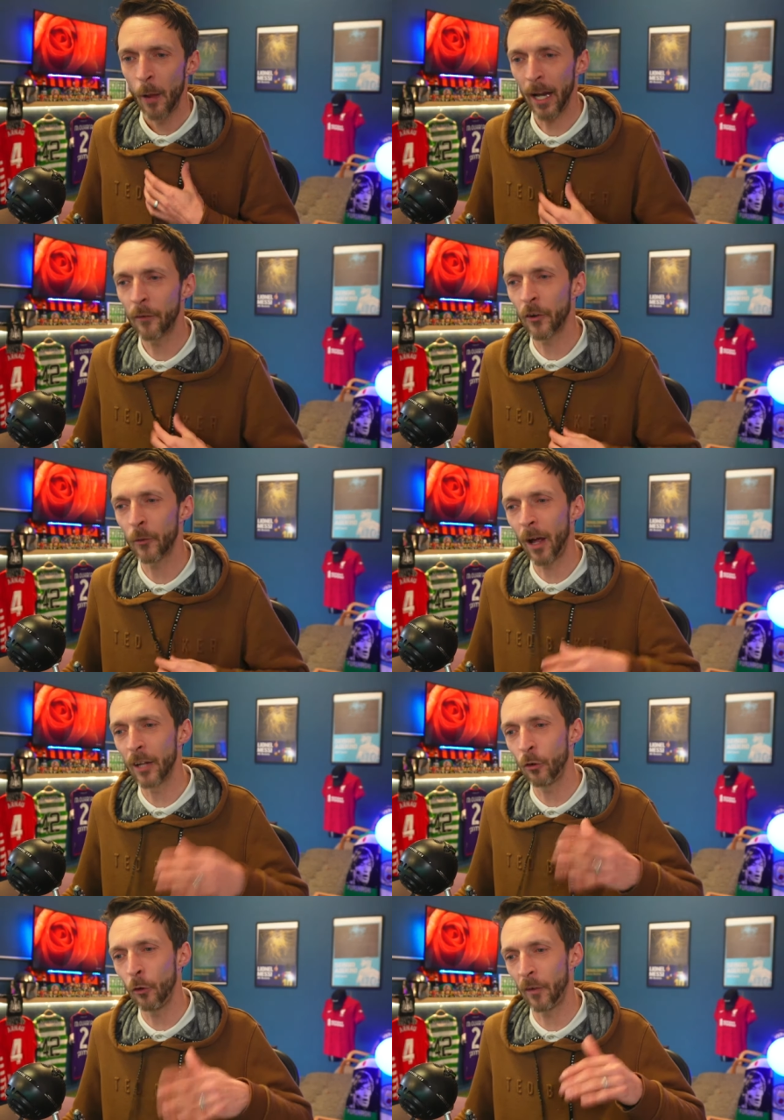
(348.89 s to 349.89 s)
Brentford, but
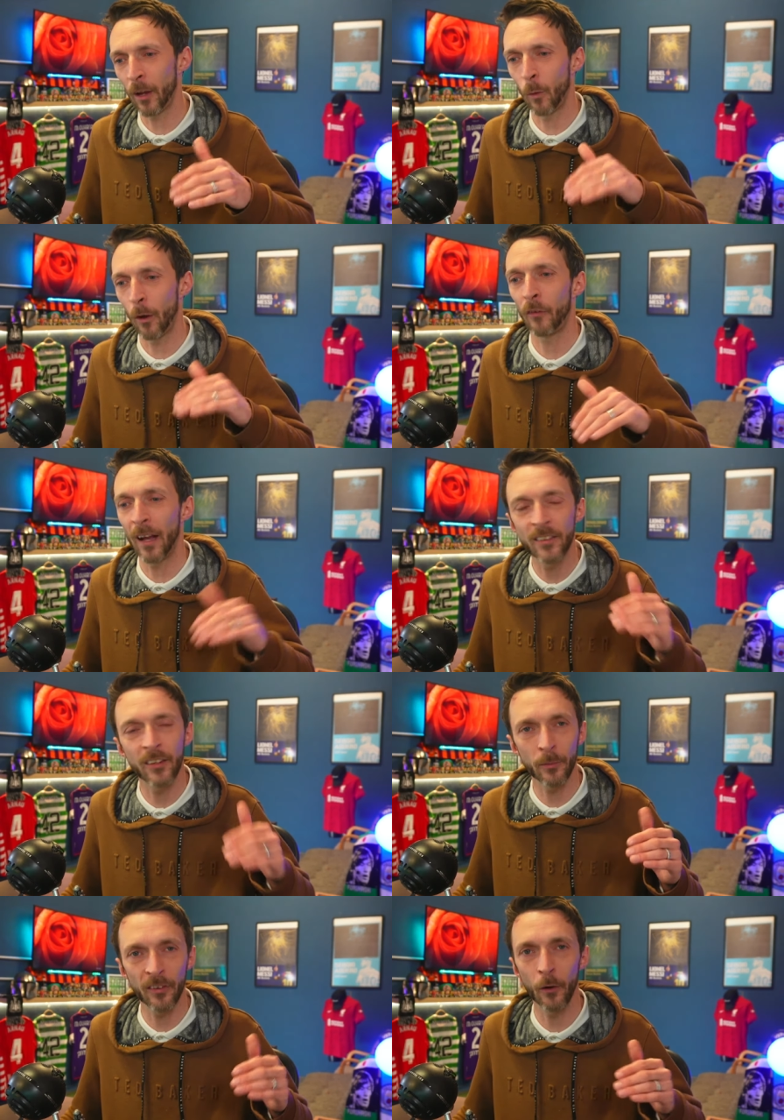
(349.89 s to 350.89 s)
I do think, will
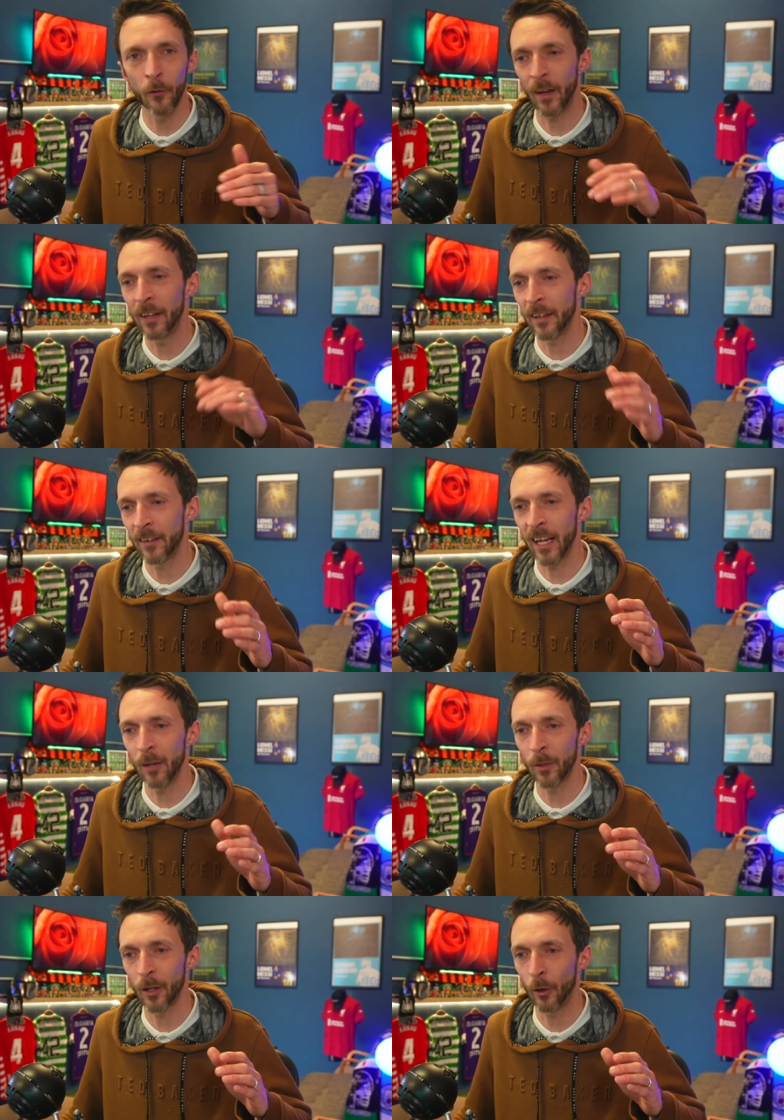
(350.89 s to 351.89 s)
fancy themselves in this
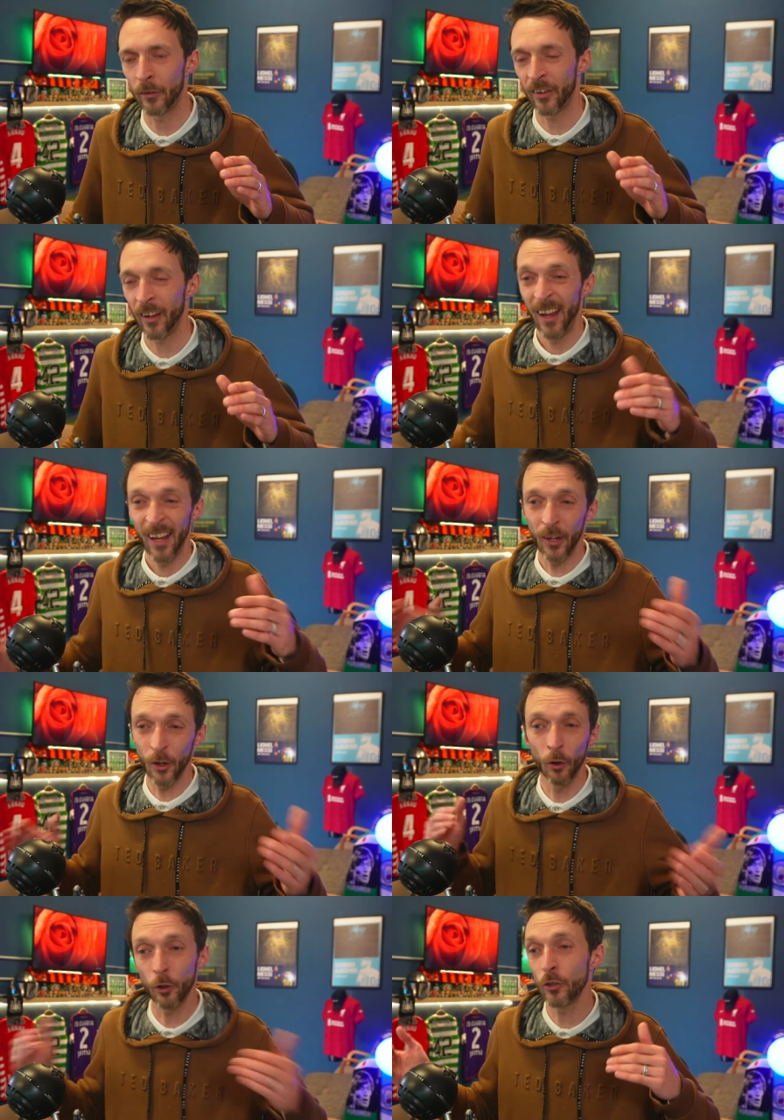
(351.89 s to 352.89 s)
game because, you
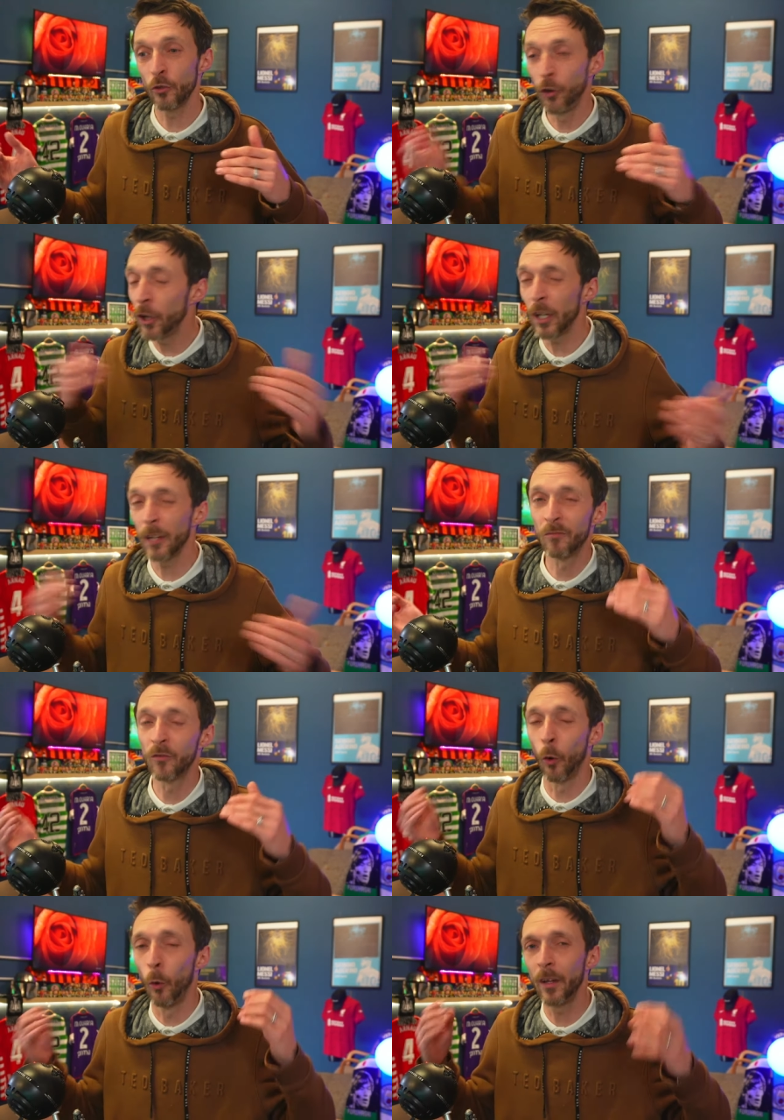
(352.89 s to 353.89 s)
know, Luton really
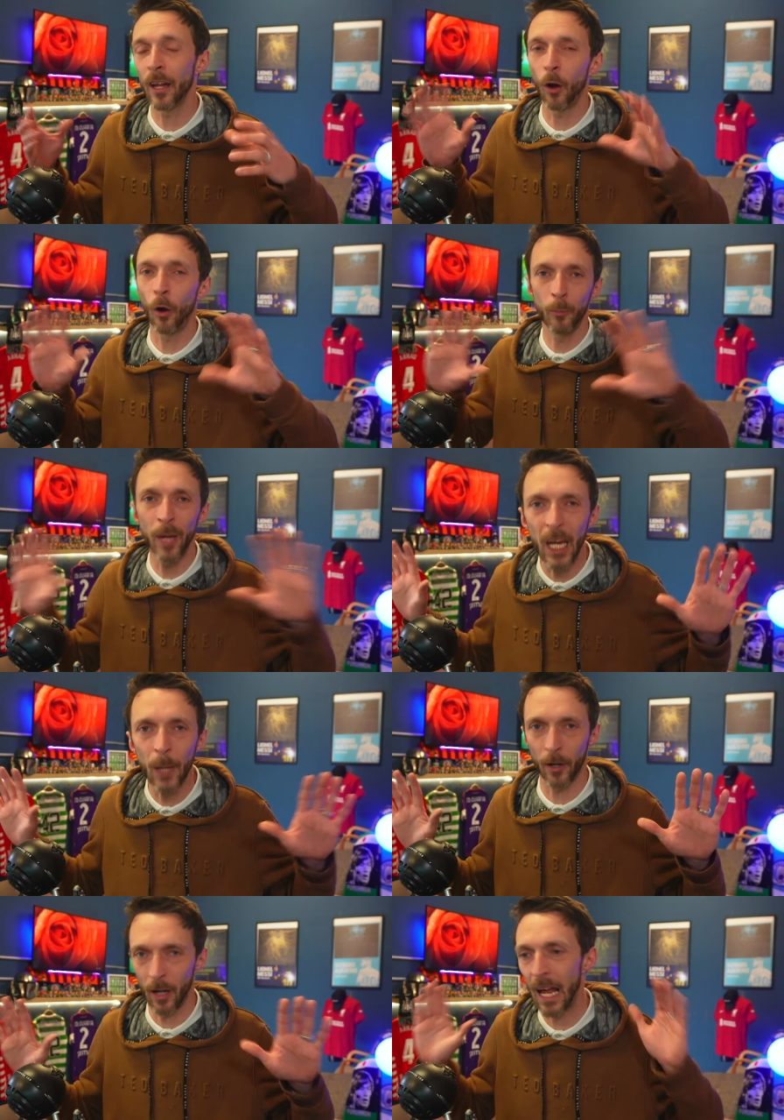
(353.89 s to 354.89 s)
don't, on
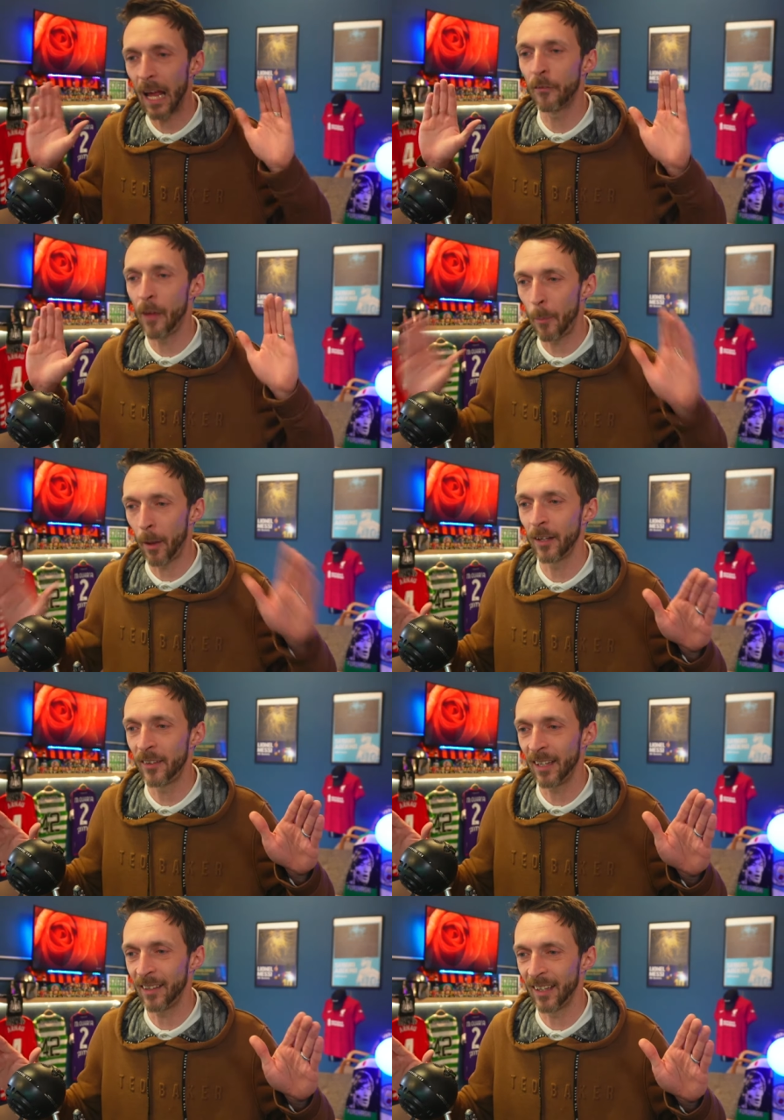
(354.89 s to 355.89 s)
paper, have the
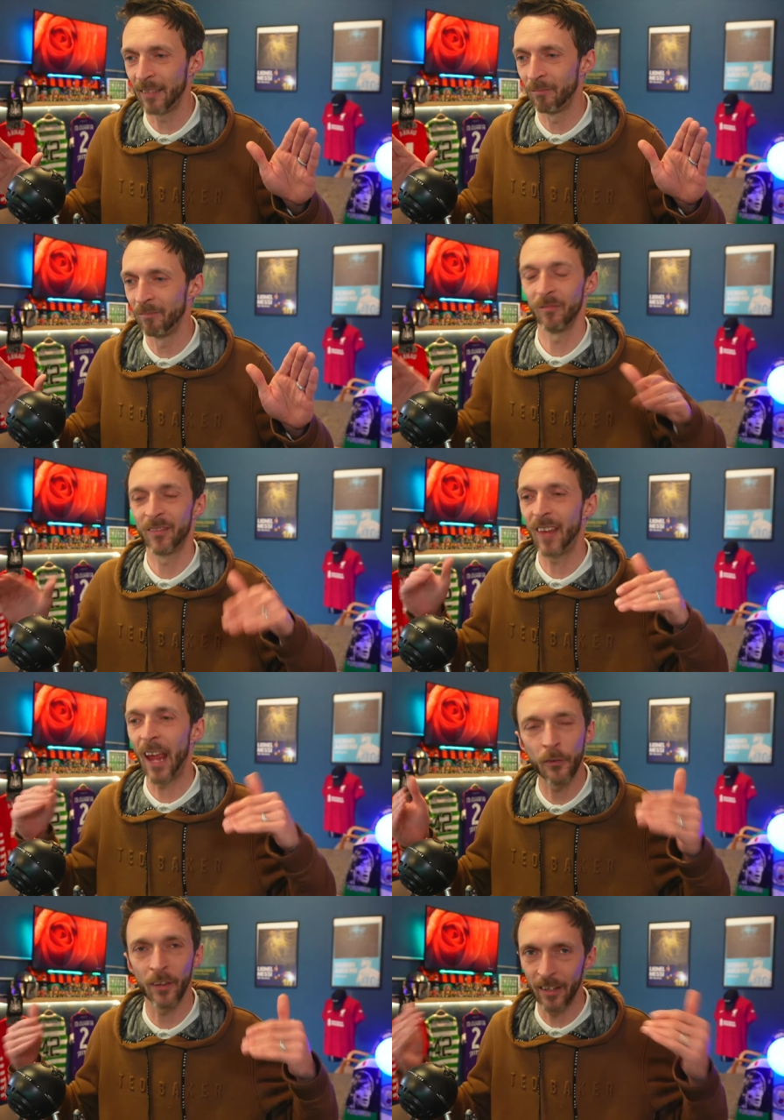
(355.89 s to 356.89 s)
ability to
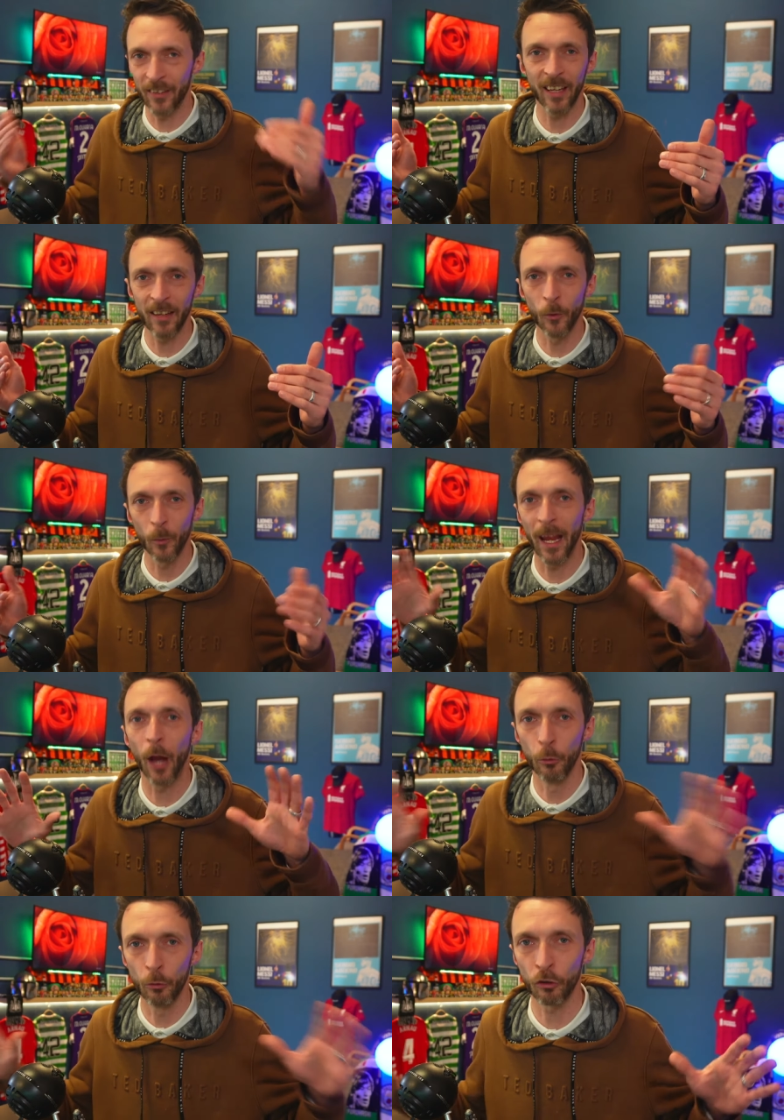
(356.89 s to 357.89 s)
definitely say they'll be
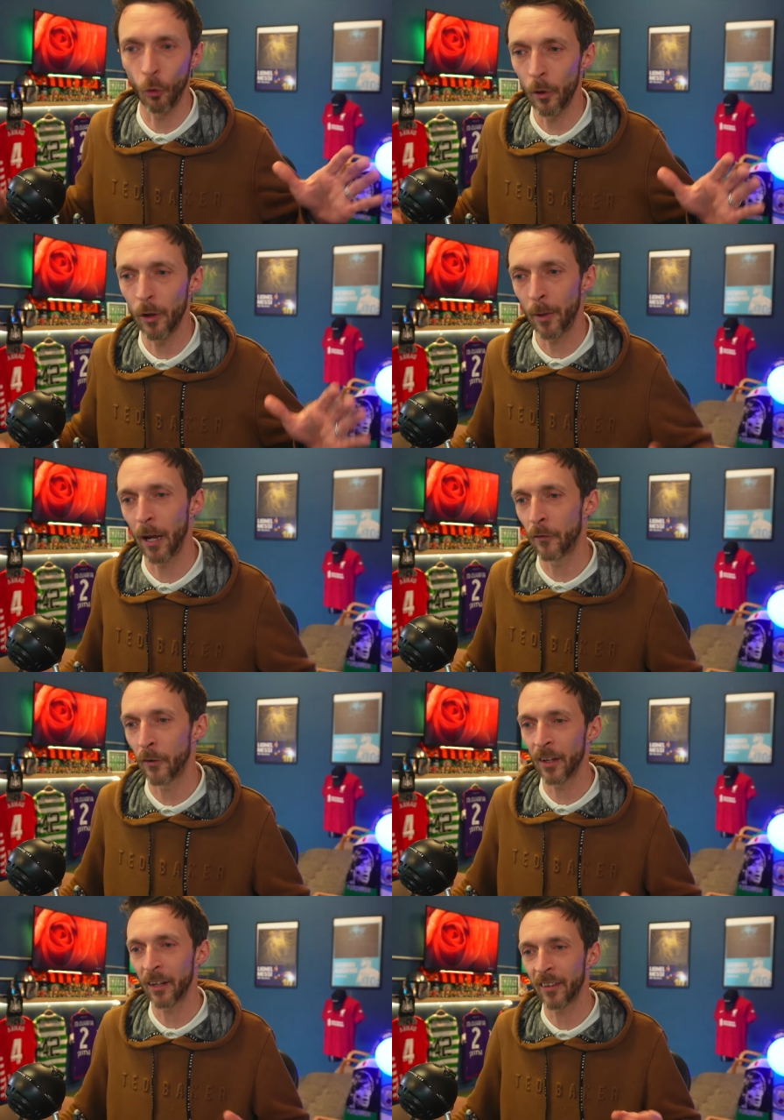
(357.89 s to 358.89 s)
outscoring
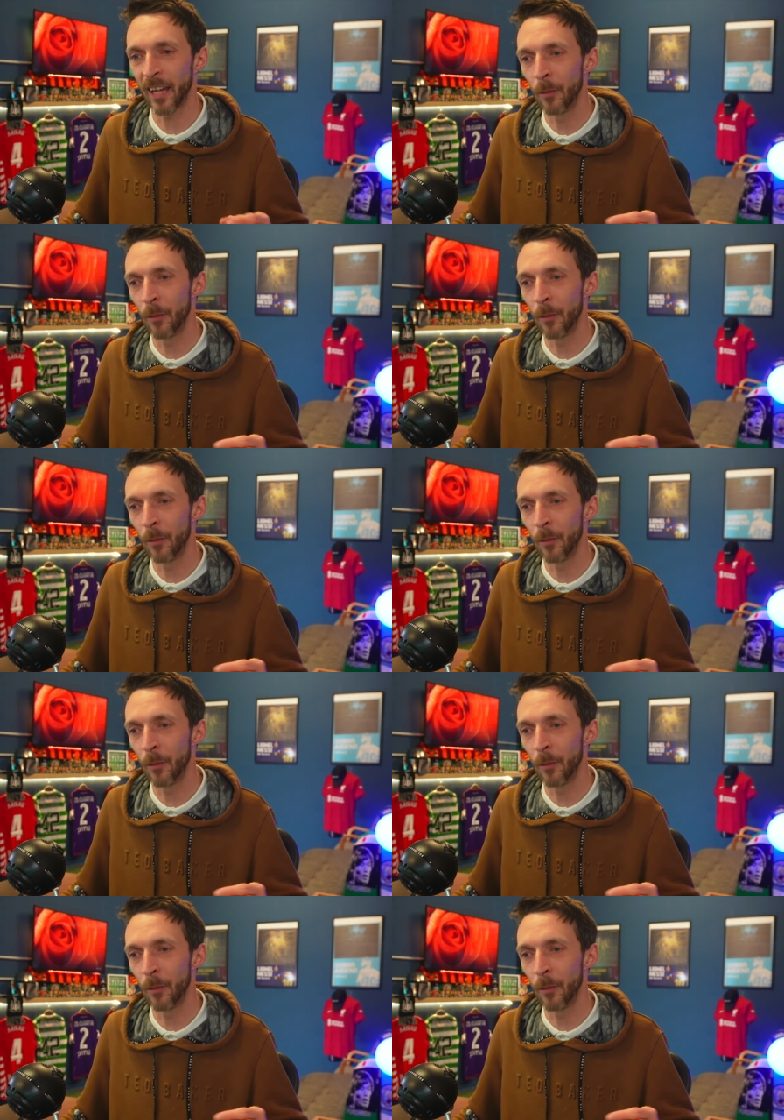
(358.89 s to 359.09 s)
Brentford in this